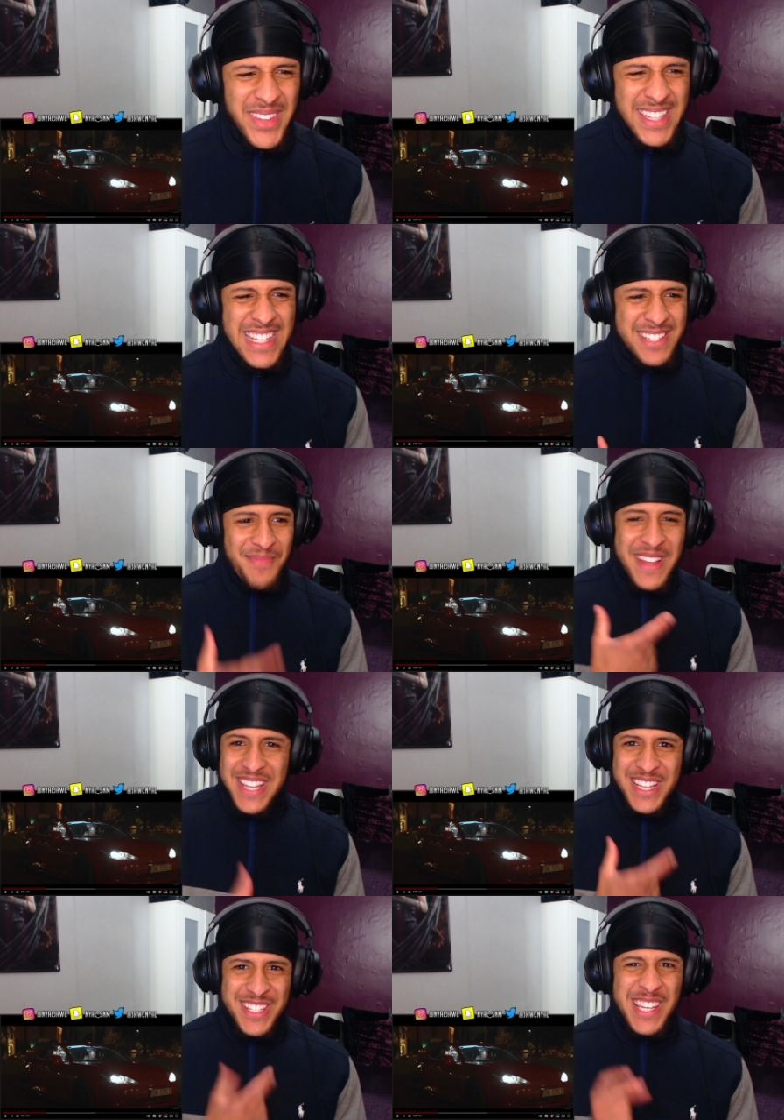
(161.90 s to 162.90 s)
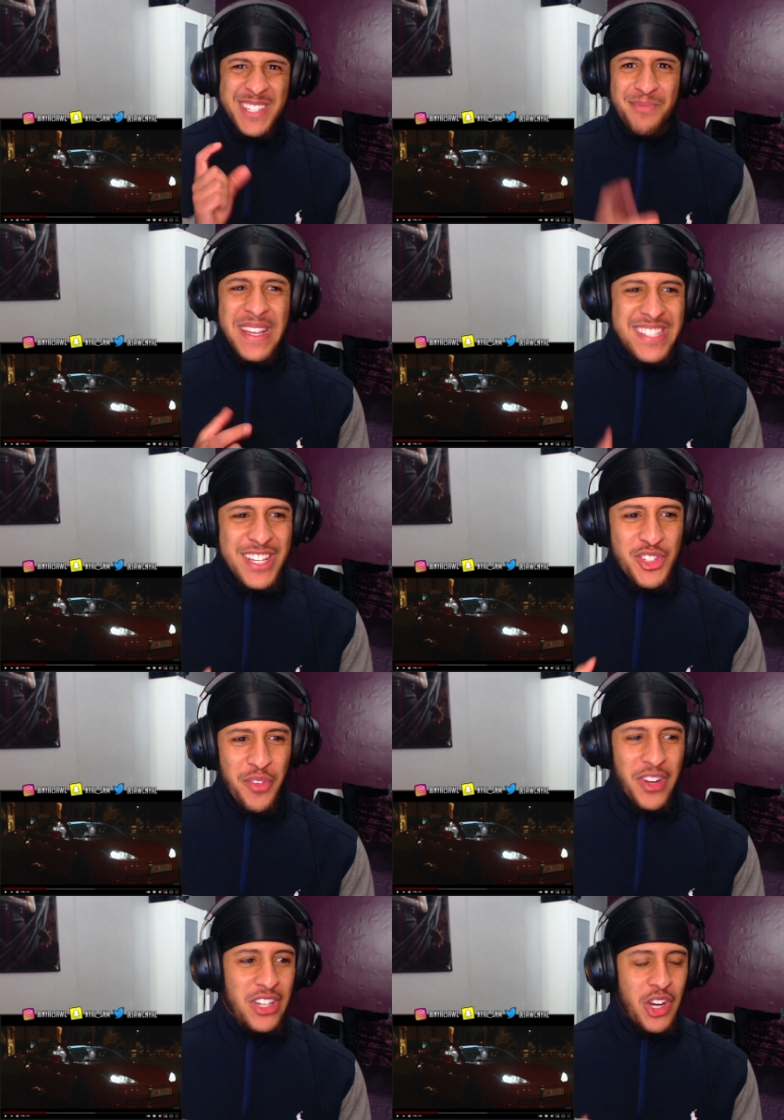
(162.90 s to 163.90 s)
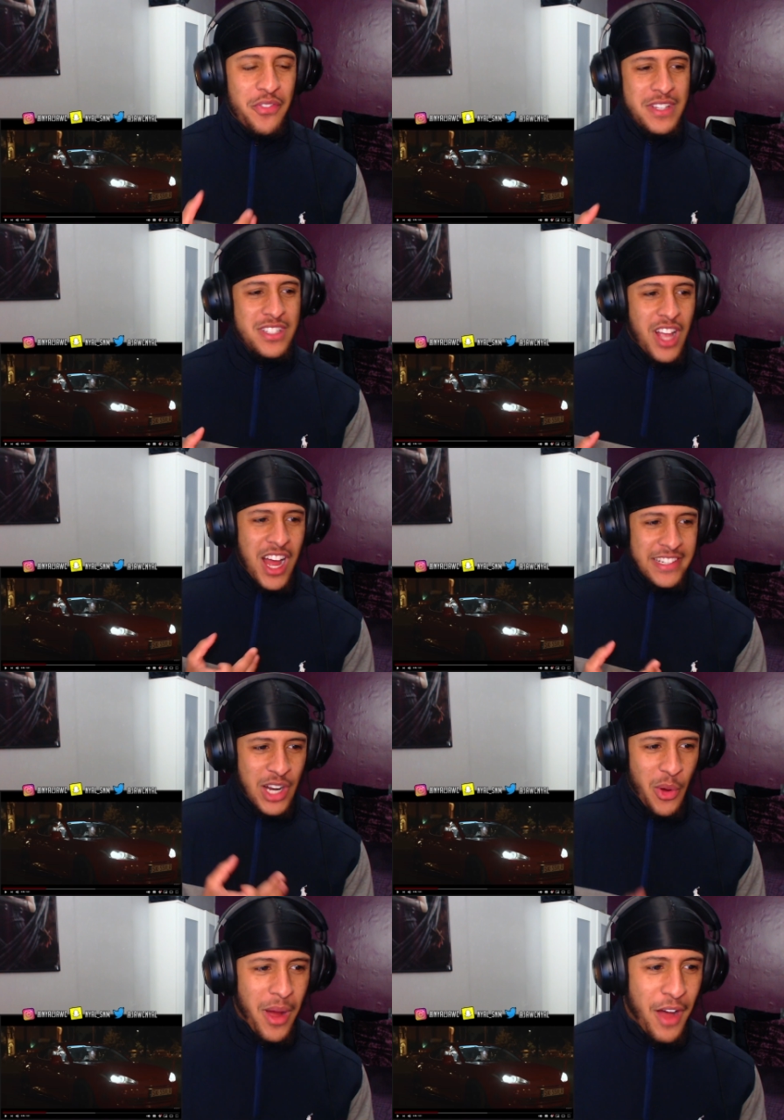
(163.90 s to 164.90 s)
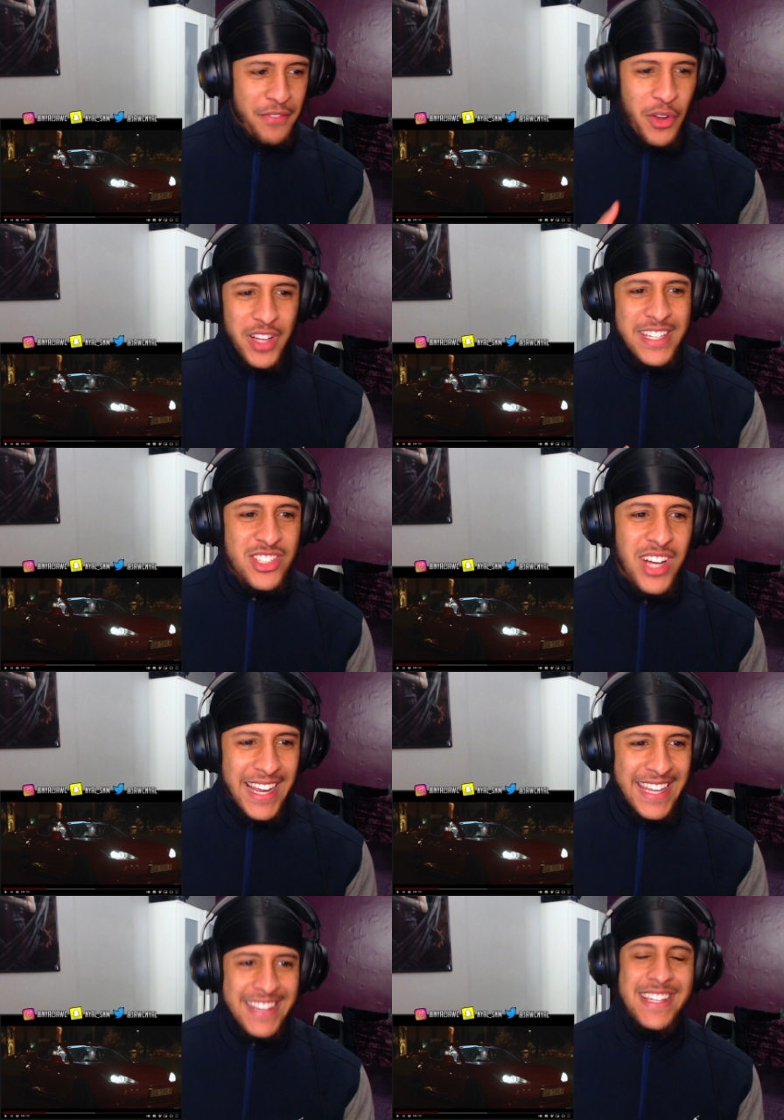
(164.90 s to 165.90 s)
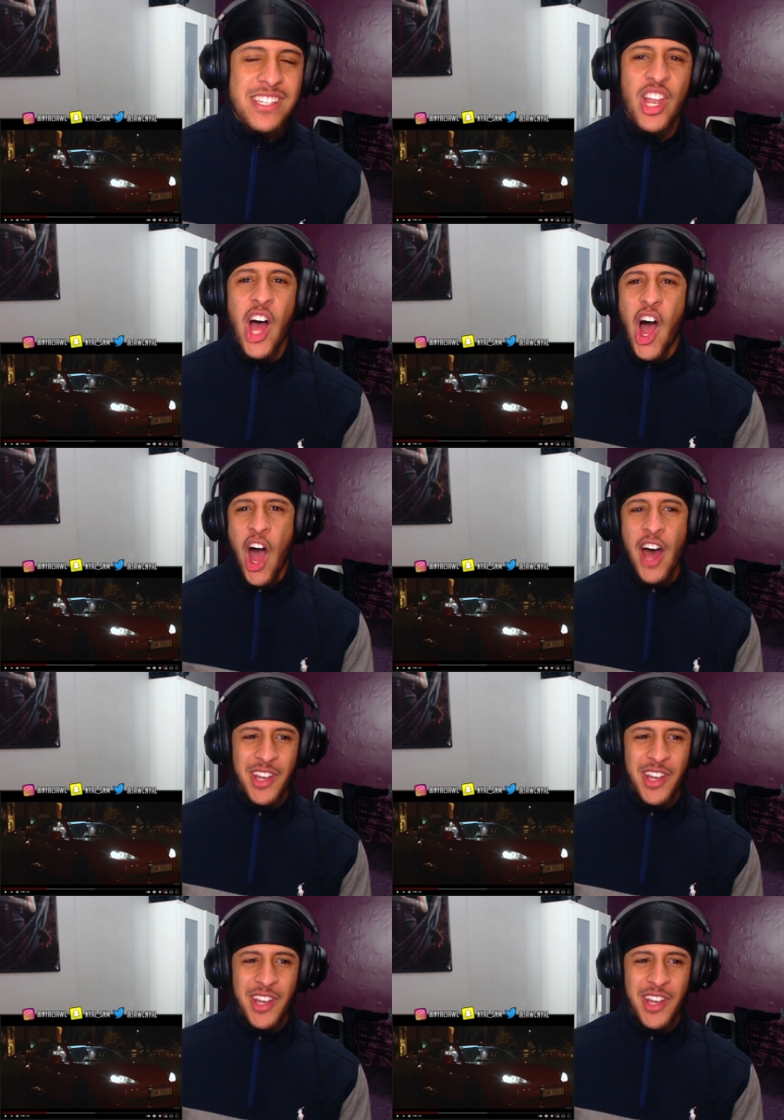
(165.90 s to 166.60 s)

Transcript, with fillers: he's missing something. I don't know if he's like, I don't know, I feel like he's got to hit this a lot harder.